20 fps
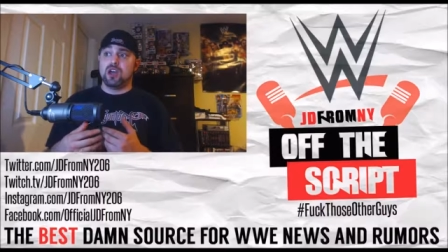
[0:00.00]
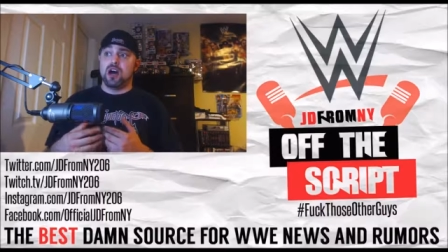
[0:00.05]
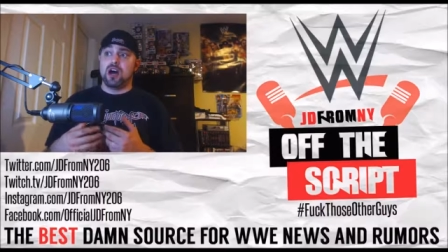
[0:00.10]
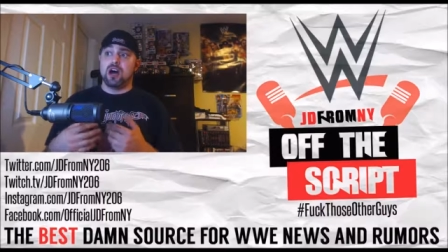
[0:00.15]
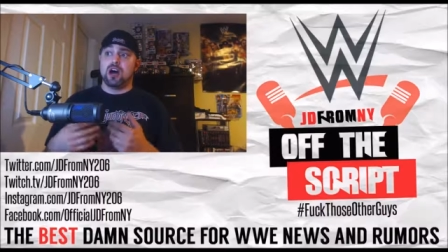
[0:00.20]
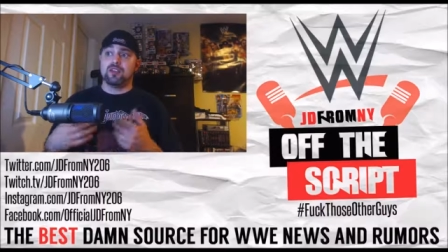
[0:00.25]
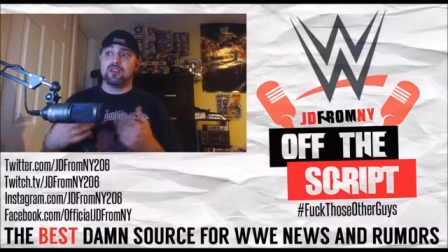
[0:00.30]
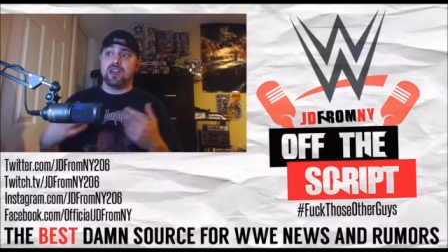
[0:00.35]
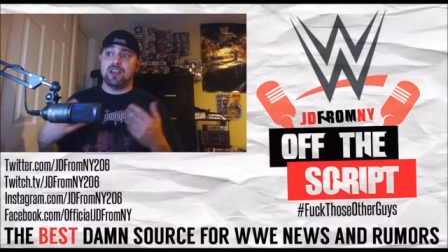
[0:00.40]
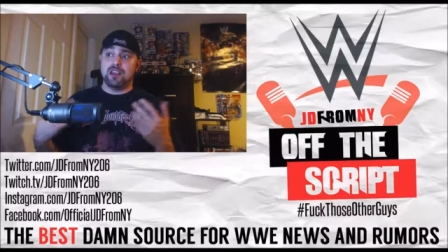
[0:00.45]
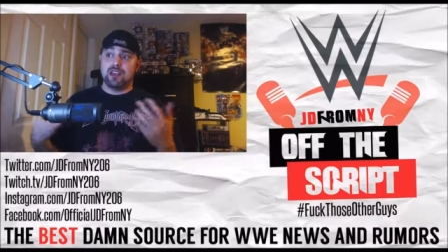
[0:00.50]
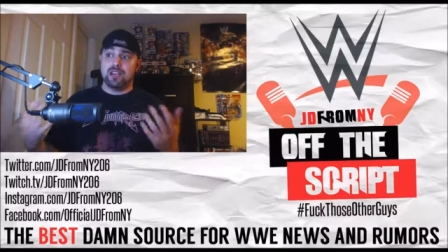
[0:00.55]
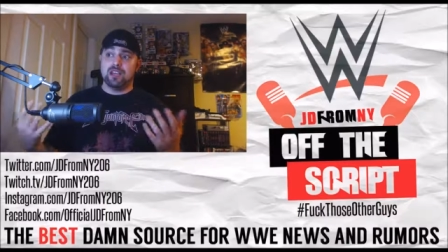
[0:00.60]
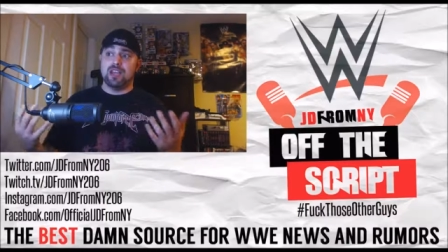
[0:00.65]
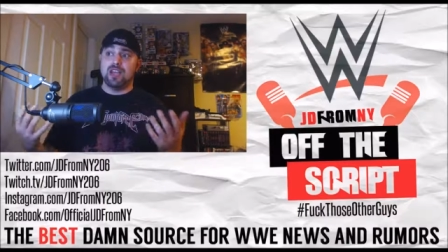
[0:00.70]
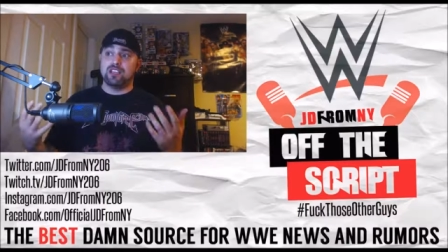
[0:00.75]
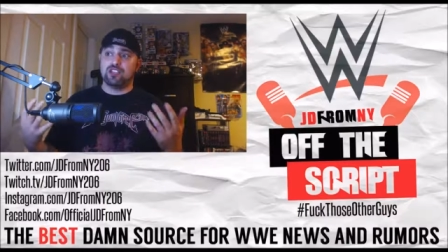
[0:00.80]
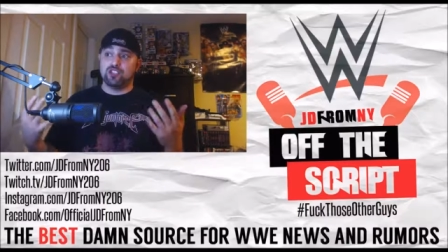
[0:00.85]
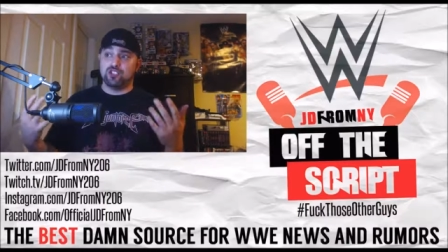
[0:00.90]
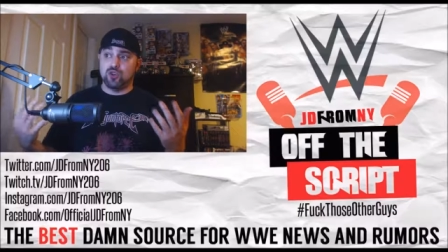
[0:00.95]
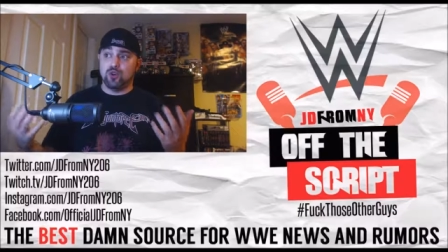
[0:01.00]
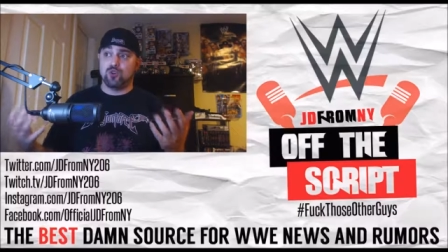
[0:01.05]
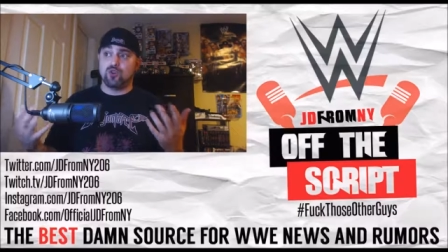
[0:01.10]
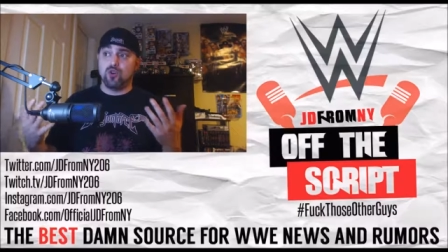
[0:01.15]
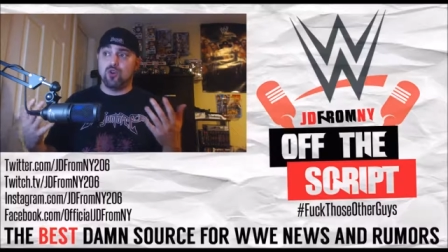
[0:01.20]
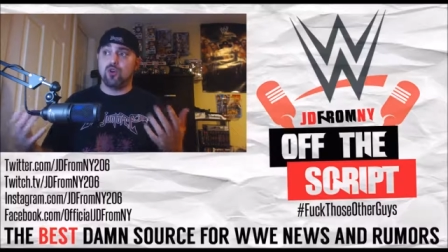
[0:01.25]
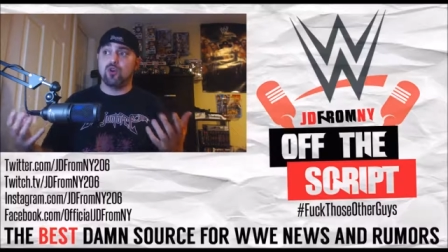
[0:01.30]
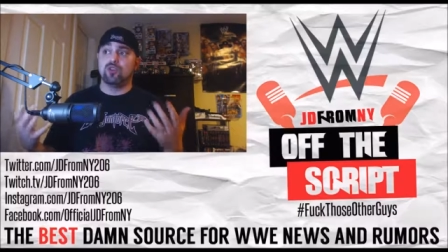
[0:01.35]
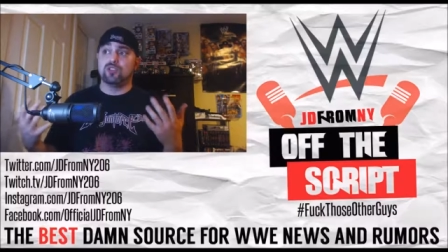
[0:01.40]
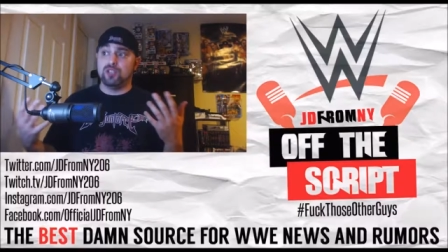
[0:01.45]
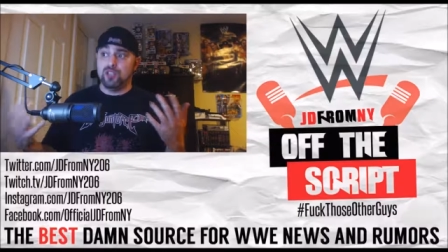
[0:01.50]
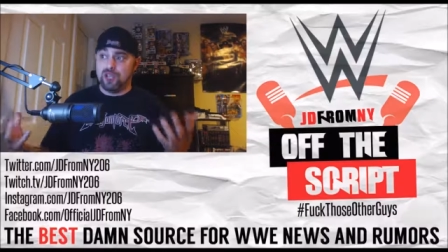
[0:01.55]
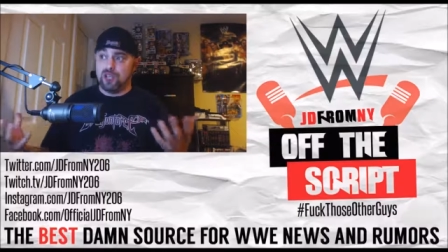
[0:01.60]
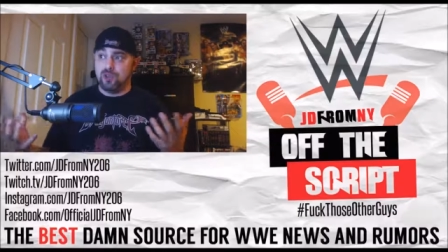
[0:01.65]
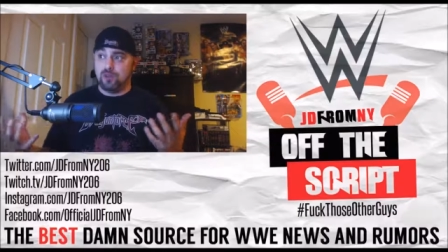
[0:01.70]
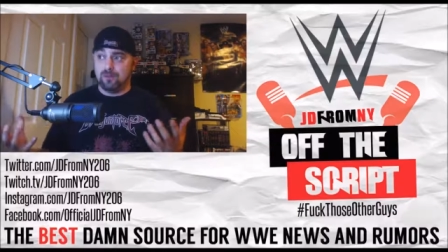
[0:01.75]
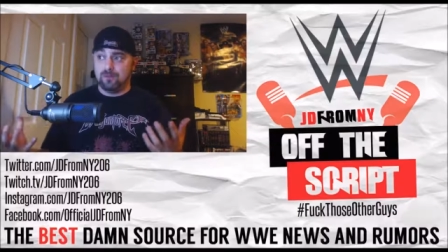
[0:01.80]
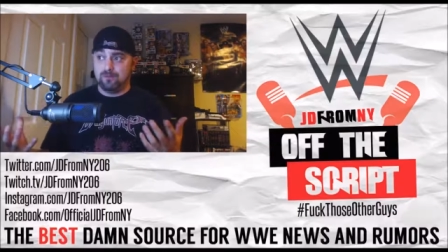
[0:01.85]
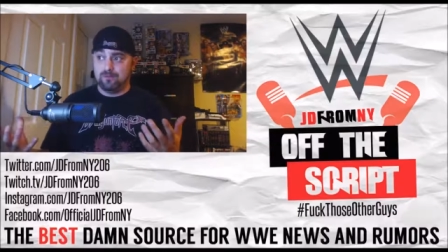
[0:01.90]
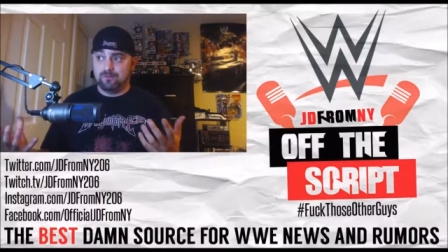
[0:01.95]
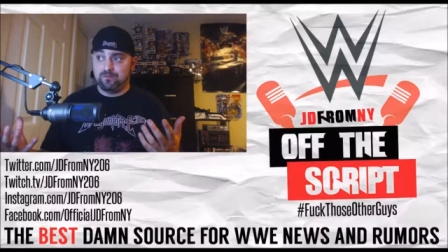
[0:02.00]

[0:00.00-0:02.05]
uh, they need a so-called heel.